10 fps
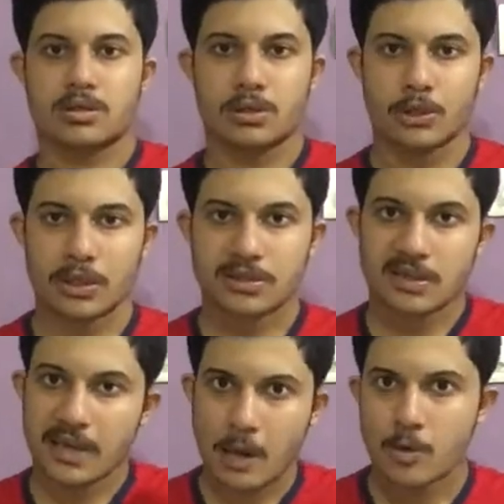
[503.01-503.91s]
during
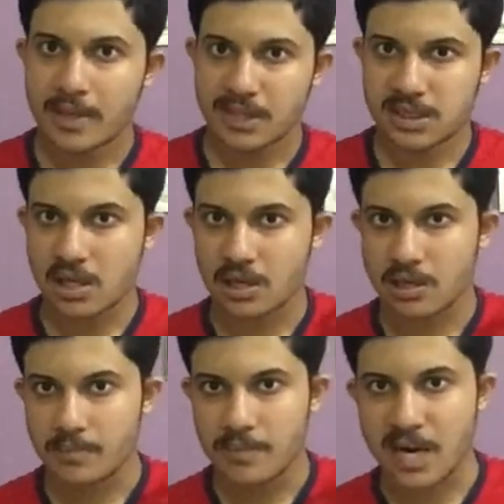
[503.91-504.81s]
the Rahu Madasa
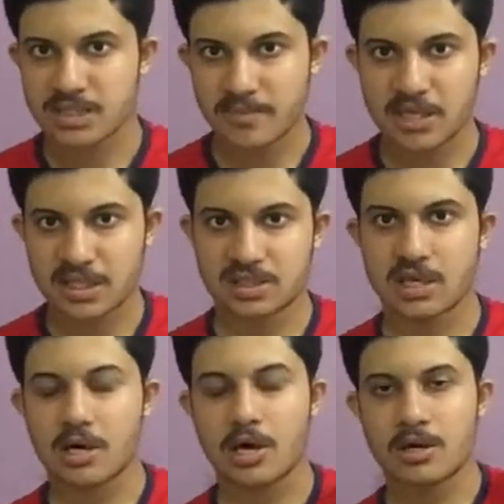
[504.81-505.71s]
or Mars
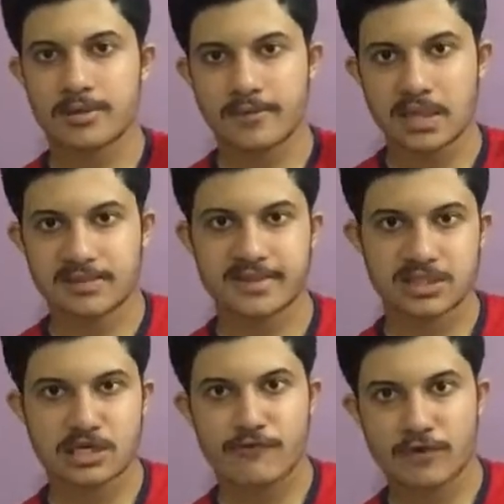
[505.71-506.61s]
Madasa or even
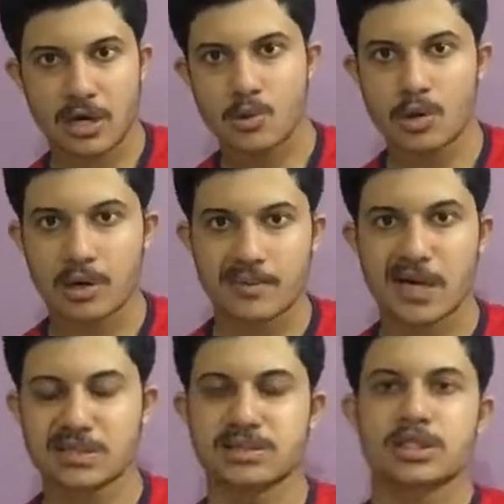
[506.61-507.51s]
Antardasa of Rahu or
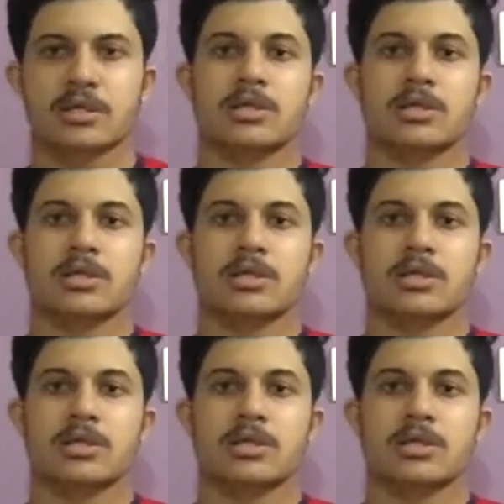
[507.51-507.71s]
Mars,